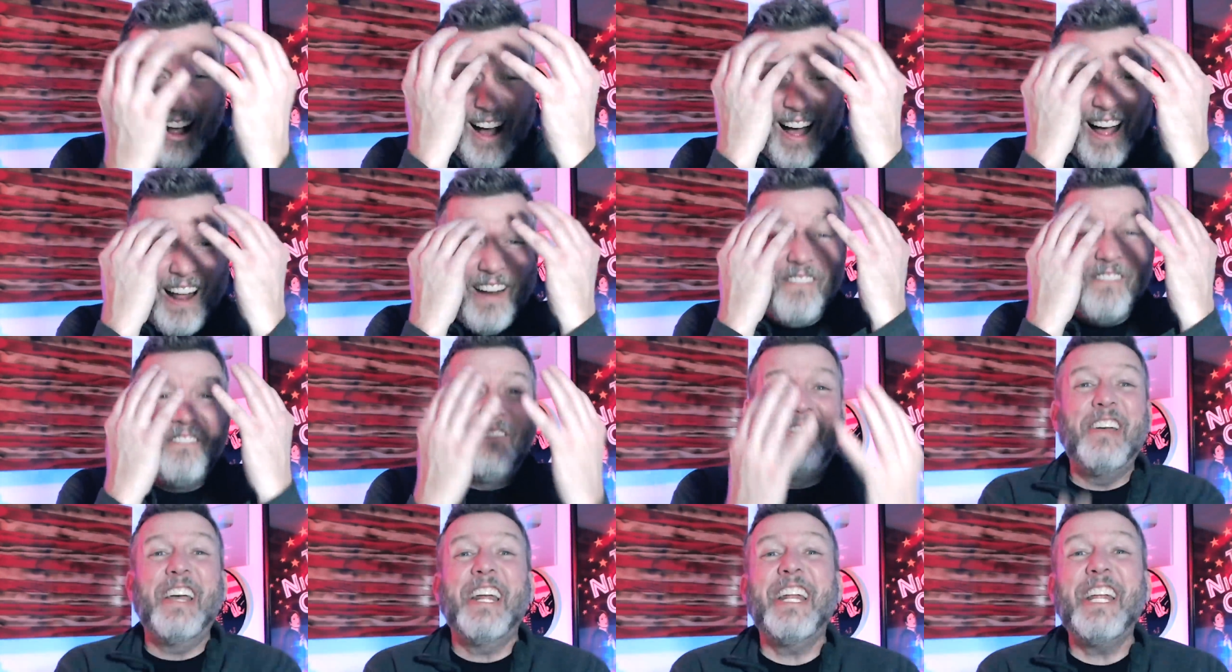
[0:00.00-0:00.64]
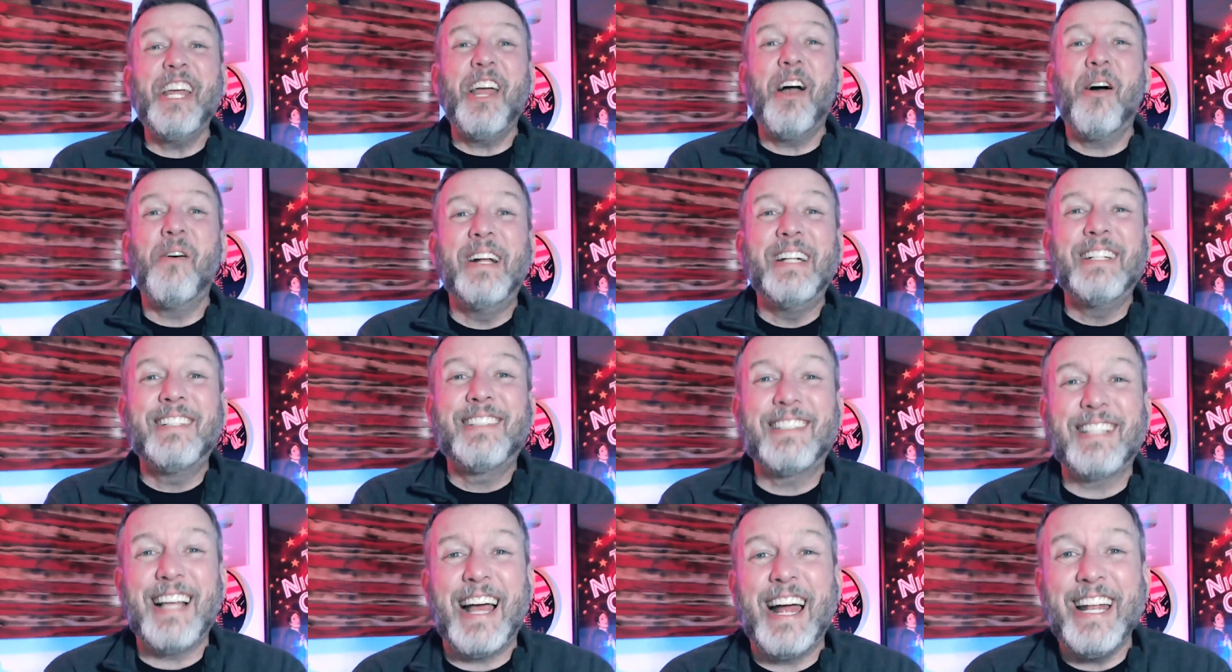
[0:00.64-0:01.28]
on video
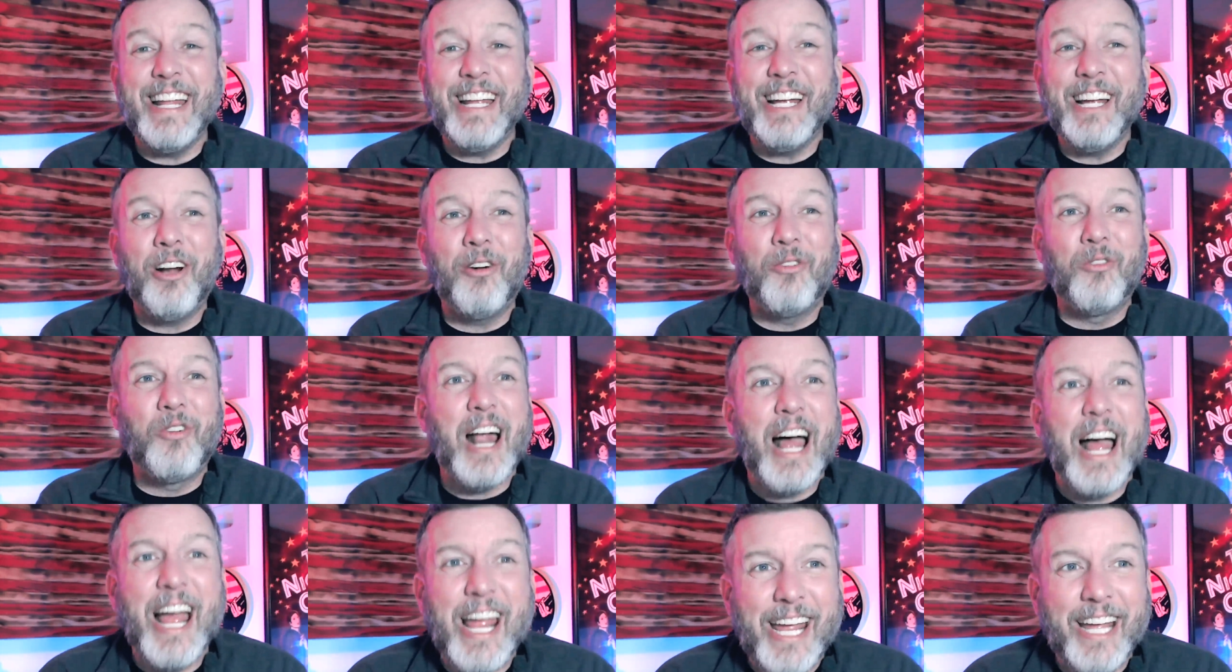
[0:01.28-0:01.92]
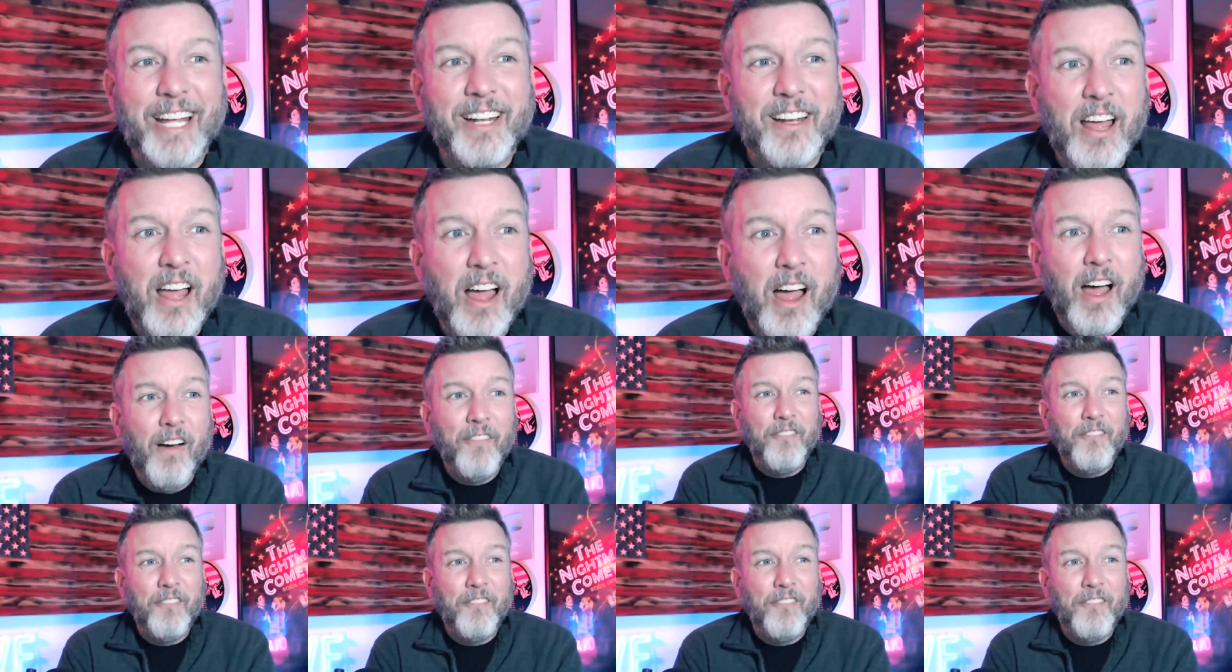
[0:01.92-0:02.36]
inciting a riot